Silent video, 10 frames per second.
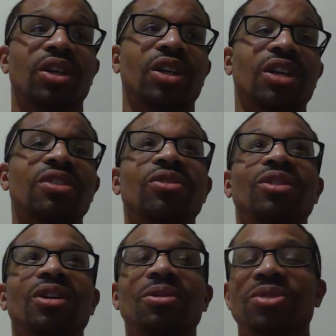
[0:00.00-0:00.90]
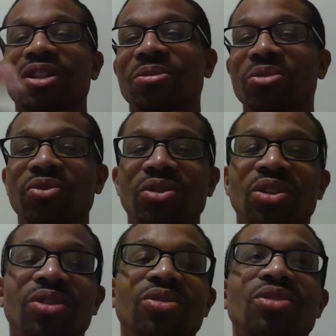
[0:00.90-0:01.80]
And I heard that he was at the movie
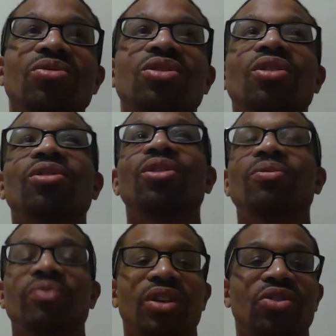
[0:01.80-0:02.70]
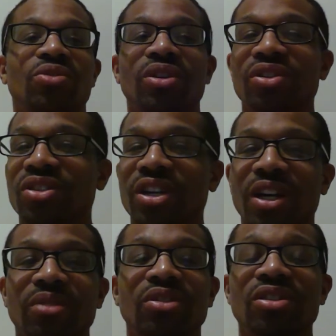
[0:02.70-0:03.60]
theater too, solo, enjoying his
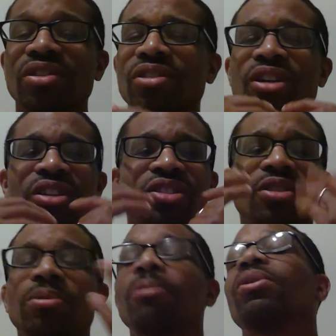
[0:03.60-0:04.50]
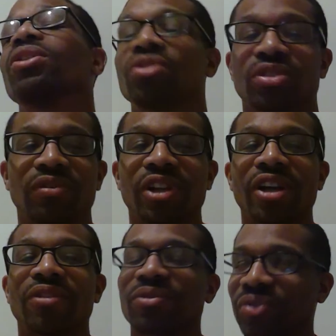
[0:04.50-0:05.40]
time, just the simple pleasures of
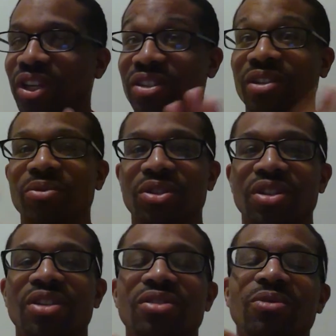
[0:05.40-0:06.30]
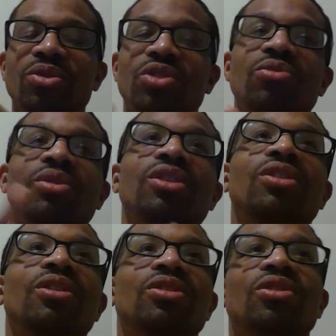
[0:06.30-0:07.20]
life, as they will say. So, which is really good.